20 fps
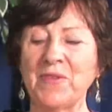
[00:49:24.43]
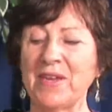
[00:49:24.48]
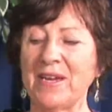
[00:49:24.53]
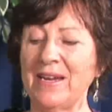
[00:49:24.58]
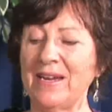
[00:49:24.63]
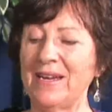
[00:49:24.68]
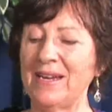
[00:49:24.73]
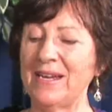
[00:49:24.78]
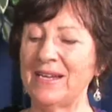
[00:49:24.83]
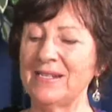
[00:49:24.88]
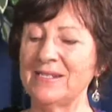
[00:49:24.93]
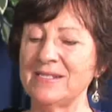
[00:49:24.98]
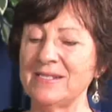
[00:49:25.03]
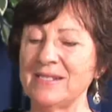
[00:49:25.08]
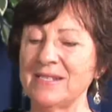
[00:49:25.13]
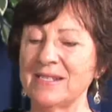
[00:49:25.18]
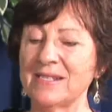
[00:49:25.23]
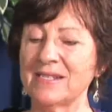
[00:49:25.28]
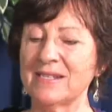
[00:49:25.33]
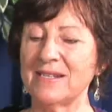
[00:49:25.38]

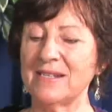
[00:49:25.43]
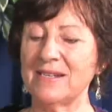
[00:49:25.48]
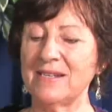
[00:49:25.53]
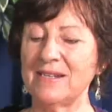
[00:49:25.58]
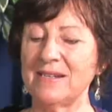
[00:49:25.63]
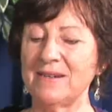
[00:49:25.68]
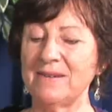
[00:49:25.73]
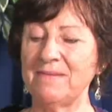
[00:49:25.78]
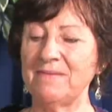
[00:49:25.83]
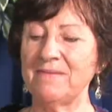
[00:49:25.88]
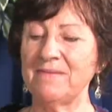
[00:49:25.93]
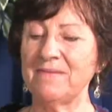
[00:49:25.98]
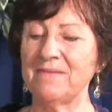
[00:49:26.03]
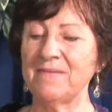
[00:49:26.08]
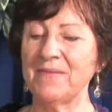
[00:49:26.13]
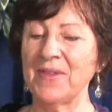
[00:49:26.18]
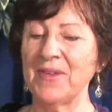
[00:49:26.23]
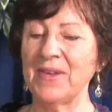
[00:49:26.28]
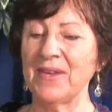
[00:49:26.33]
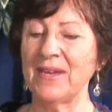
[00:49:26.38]
and um,
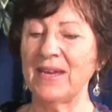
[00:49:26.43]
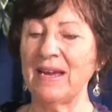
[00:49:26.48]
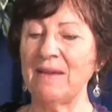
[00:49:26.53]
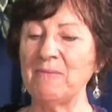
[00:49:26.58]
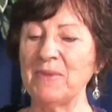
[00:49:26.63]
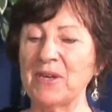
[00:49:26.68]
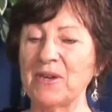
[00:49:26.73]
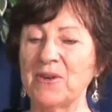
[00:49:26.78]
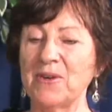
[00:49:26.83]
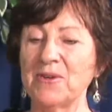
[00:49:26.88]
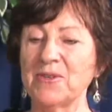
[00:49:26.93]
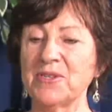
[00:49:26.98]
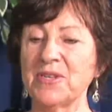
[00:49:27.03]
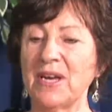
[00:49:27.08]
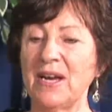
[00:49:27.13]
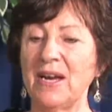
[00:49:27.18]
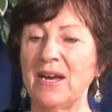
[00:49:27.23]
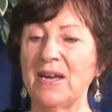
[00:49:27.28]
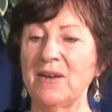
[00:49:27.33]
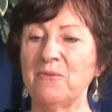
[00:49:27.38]
and because
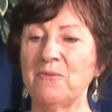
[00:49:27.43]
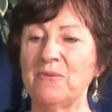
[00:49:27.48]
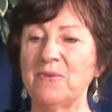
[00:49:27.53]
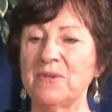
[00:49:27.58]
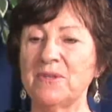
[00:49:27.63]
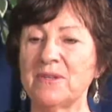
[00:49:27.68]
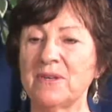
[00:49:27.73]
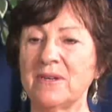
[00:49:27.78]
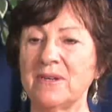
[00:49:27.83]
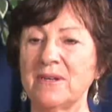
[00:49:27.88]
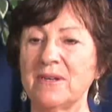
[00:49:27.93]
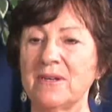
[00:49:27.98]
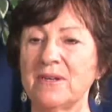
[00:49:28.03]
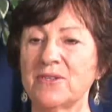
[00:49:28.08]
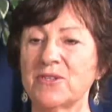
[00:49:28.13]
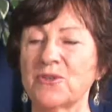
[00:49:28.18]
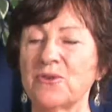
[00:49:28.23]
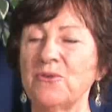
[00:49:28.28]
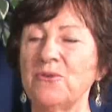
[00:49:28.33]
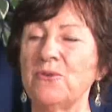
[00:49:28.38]
I would
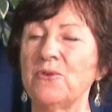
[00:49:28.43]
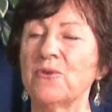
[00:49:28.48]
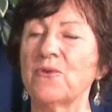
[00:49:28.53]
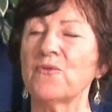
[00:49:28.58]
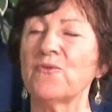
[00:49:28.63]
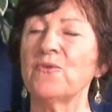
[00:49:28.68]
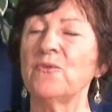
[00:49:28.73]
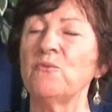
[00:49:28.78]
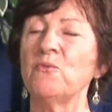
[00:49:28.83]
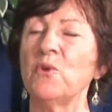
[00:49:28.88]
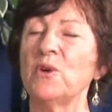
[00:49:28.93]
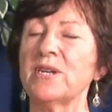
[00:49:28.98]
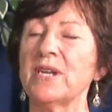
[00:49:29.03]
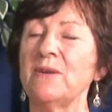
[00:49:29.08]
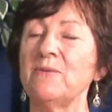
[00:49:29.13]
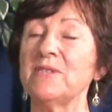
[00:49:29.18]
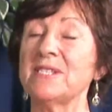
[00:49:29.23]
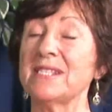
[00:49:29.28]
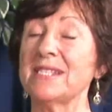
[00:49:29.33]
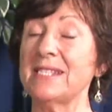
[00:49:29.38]
talk from what
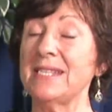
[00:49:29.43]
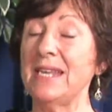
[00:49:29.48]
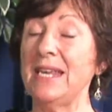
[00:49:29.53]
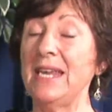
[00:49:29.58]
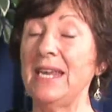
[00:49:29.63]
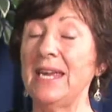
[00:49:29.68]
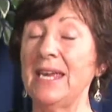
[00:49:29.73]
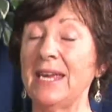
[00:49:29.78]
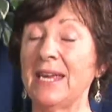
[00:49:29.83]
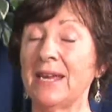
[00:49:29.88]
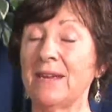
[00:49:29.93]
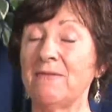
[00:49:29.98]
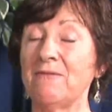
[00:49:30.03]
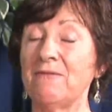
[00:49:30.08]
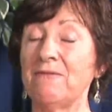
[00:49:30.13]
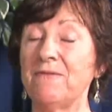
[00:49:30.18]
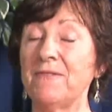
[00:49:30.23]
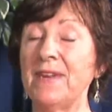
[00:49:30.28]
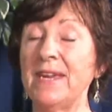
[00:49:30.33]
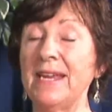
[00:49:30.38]
I was seeing and
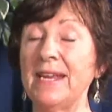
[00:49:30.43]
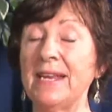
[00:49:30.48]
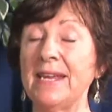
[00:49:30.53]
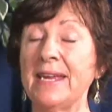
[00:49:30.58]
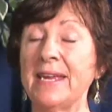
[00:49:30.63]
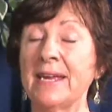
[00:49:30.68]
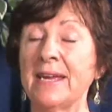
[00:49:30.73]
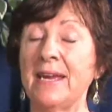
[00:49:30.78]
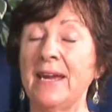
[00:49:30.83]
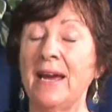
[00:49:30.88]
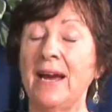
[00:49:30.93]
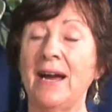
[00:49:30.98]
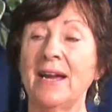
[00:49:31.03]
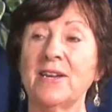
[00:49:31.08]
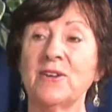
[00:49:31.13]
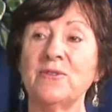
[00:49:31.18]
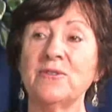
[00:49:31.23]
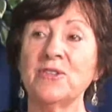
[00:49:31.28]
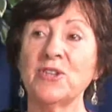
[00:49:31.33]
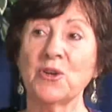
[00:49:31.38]
feeling, I
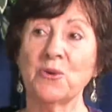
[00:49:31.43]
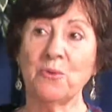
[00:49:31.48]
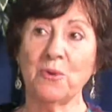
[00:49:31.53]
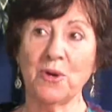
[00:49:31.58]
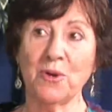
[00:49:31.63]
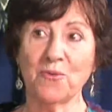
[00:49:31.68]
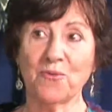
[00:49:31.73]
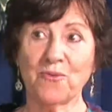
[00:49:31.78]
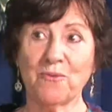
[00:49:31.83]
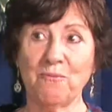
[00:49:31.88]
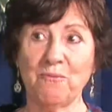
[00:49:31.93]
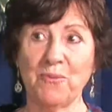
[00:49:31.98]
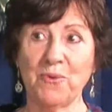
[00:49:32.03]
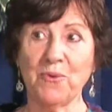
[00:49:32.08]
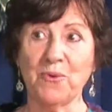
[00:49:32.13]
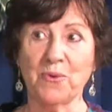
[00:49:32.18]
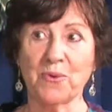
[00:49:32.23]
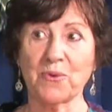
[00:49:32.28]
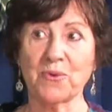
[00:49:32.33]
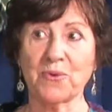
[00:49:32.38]
couldn't quote from
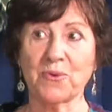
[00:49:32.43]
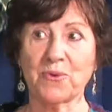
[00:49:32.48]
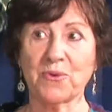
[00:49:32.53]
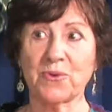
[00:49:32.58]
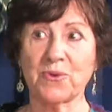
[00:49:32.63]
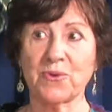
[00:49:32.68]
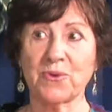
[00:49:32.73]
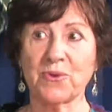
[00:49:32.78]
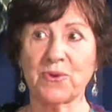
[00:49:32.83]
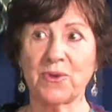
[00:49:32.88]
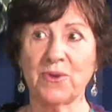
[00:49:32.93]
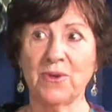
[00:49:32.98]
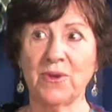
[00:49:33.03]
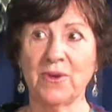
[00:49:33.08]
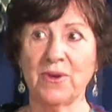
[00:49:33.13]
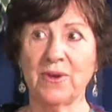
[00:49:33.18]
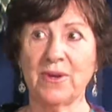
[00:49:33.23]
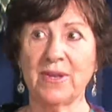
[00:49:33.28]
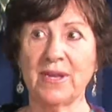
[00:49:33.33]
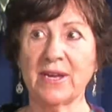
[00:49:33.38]
books,
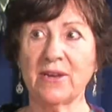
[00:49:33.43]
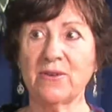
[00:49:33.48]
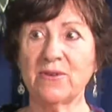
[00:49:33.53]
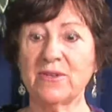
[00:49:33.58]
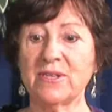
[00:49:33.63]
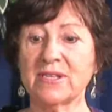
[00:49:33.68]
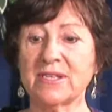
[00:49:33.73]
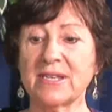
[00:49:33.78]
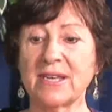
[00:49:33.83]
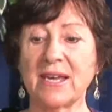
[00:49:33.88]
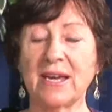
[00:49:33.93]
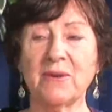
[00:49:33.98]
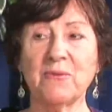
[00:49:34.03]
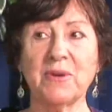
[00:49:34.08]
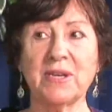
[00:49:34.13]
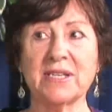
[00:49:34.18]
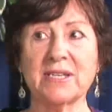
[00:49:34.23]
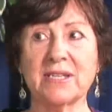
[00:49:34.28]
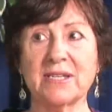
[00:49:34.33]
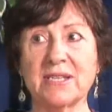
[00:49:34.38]
and I couldn't say I
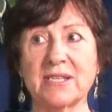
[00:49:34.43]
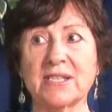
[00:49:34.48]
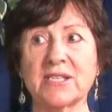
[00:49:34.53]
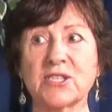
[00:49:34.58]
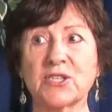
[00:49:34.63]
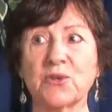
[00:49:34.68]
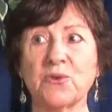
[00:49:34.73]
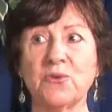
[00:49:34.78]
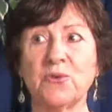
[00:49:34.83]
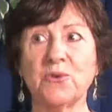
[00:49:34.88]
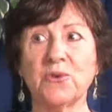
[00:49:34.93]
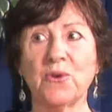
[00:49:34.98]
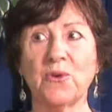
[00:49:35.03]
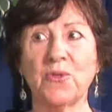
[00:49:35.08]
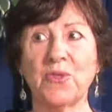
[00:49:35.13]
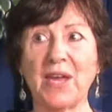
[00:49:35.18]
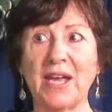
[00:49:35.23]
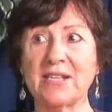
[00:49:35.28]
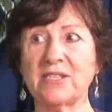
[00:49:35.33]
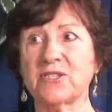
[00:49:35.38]
went to this school or
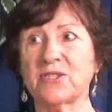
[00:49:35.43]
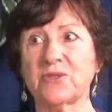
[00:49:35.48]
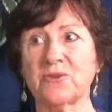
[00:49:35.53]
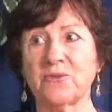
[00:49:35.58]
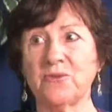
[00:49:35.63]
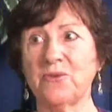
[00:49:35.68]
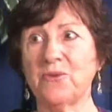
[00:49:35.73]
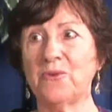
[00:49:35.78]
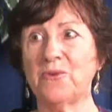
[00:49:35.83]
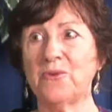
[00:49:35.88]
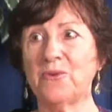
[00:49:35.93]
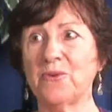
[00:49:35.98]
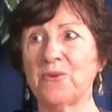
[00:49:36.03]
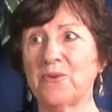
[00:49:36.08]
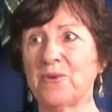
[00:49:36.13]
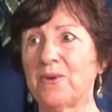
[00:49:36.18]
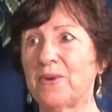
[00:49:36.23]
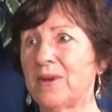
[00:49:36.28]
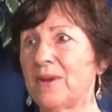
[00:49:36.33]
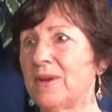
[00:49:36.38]
that school
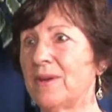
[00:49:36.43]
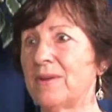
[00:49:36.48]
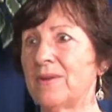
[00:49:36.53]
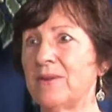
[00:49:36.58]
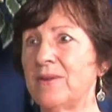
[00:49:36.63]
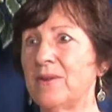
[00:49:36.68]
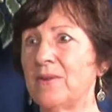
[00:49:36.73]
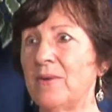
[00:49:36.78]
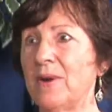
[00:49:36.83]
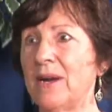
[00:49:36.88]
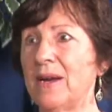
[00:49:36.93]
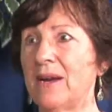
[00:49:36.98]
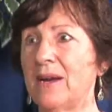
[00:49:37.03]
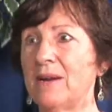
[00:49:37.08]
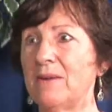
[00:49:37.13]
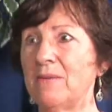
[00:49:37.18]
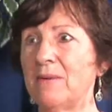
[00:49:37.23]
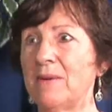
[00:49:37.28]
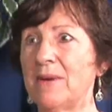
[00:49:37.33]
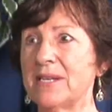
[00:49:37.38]
or you know I,
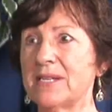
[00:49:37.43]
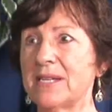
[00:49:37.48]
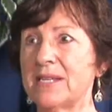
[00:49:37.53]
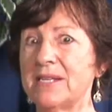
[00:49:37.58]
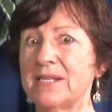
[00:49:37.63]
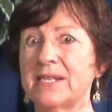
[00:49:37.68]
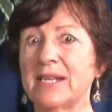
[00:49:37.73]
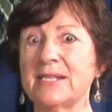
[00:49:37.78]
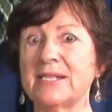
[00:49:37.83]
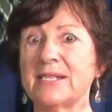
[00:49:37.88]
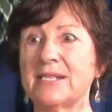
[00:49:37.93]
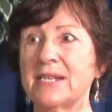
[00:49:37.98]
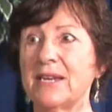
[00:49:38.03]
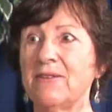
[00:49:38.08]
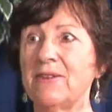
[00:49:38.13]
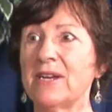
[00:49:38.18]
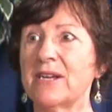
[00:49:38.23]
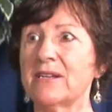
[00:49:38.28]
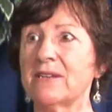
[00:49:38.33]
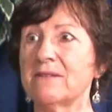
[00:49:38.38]
I went to this
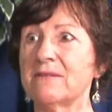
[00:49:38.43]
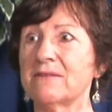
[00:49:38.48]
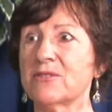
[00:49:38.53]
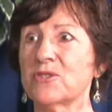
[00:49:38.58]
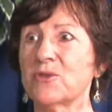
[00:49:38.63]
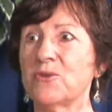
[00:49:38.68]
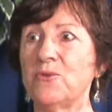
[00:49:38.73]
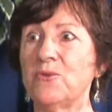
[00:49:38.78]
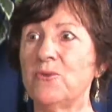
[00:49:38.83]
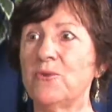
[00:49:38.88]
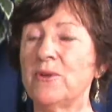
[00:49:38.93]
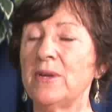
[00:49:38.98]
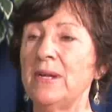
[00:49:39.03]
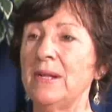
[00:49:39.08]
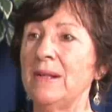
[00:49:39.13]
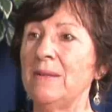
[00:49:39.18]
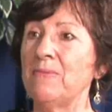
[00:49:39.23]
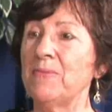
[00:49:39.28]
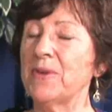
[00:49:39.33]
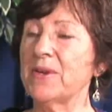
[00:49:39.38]
esoteric school
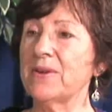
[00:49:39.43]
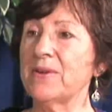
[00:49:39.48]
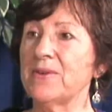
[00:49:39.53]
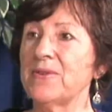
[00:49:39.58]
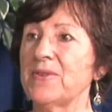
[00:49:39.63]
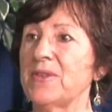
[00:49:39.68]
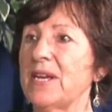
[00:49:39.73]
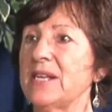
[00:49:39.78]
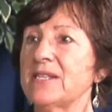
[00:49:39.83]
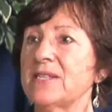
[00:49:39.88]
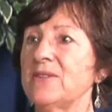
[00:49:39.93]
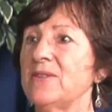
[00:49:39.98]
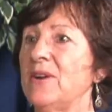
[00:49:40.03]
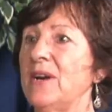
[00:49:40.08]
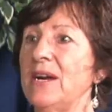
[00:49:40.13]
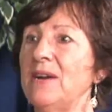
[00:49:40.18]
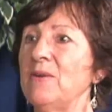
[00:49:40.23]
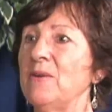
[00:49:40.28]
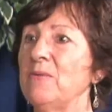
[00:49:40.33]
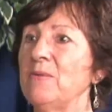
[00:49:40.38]
because that's
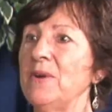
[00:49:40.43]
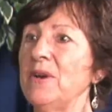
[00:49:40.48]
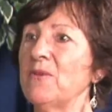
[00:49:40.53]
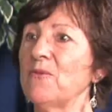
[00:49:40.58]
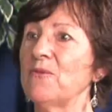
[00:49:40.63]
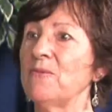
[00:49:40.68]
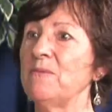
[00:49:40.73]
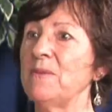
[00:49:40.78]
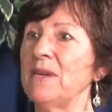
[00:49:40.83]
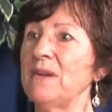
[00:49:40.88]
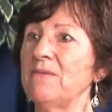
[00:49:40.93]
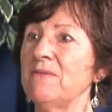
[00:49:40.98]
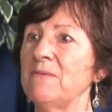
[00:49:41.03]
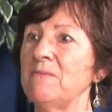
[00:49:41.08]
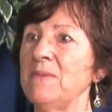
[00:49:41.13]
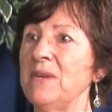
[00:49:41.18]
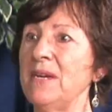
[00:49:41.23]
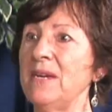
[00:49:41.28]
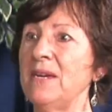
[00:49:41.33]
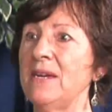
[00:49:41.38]
not how it worked for me. For
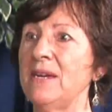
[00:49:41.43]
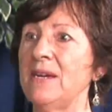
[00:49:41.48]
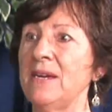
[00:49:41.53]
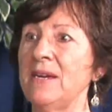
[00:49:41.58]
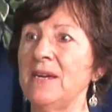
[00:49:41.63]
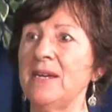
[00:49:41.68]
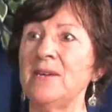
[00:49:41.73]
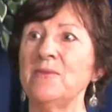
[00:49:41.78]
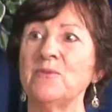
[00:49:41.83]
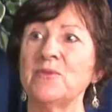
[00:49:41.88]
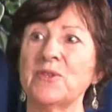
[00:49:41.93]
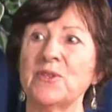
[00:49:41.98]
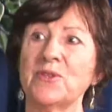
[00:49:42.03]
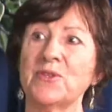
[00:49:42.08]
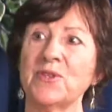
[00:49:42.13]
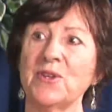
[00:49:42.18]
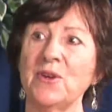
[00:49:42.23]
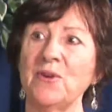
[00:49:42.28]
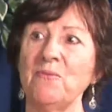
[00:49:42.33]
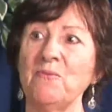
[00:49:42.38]
me, it was the
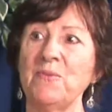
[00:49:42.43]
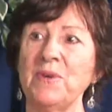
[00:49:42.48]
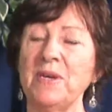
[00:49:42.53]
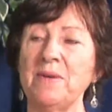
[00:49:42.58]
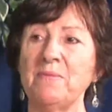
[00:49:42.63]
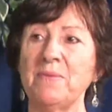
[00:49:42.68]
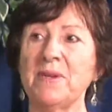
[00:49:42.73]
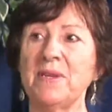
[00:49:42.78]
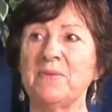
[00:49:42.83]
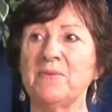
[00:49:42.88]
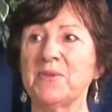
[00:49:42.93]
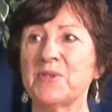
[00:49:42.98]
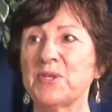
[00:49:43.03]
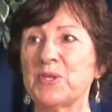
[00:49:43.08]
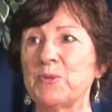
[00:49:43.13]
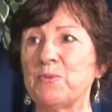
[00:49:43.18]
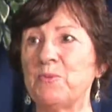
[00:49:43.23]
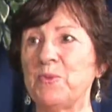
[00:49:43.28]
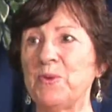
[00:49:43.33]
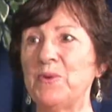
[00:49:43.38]
stone people, it was
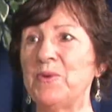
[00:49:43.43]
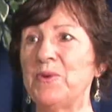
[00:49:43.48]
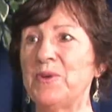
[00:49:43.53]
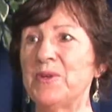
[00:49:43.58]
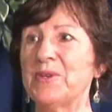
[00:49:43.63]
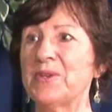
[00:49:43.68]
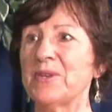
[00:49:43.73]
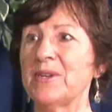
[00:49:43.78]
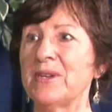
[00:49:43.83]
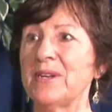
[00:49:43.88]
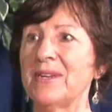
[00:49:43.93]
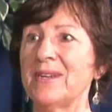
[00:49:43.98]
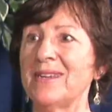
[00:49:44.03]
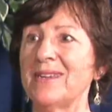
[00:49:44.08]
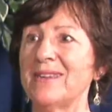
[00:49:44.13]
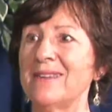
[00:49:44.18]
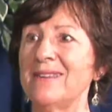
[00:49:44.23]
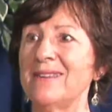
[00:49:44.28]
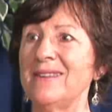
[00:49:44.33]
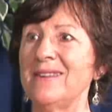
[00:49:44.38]
spirit,
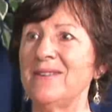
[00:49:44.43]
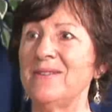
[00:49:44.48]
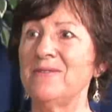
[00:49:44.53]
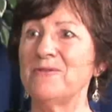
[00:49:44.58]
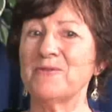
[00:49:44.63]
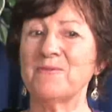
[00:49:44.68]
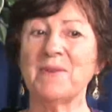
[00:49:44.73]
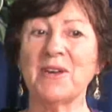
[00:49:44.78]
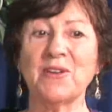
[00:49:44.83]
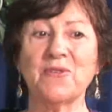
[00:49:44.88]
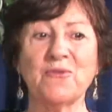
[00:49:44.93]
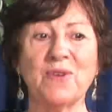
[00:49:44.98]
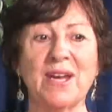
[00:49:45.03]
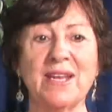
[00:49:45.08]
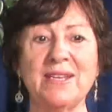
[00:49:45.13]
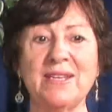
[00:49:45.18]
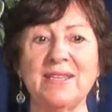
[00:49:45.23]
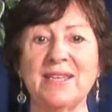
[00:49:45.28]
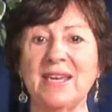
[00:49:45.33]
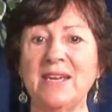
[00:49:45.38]
you know, it was my
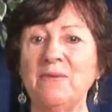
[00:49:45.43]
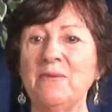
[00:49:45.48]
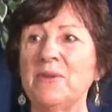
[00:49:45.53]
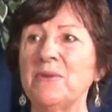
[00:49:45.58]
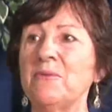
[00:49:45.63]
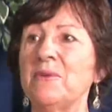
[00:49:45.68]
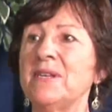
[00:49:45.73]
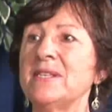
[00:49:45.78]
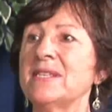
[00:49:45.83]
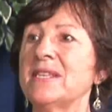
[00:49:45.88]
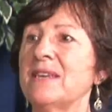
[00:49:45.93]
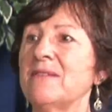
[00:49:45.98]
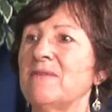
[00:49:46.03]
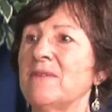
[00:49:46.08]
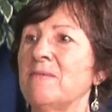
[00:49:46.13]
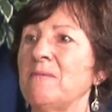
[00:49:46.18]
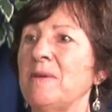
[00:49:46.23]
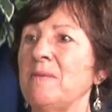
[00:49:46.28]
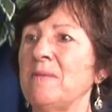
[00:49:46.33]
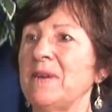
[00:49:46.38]
granny. They were the ones
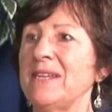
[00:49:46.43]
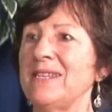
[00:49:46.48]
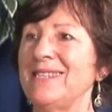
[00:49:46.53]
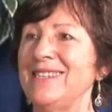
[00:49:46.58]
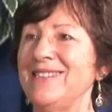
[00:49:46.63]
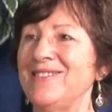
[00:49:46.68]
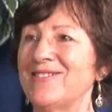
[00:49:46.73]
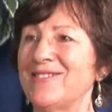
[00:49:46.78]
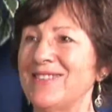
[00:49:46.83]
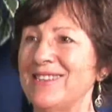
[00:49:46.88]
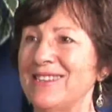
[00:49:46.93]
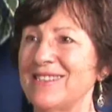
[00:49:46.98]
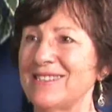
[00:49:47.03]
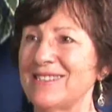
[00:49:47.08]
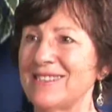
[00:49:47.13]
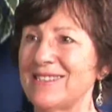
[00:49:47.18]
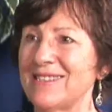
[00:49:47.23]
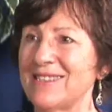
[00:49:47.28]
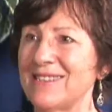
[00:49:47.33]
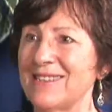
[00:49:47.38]
giving me my
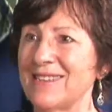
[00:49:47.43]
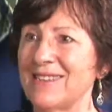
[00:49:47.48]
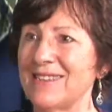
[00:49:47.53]
teachings.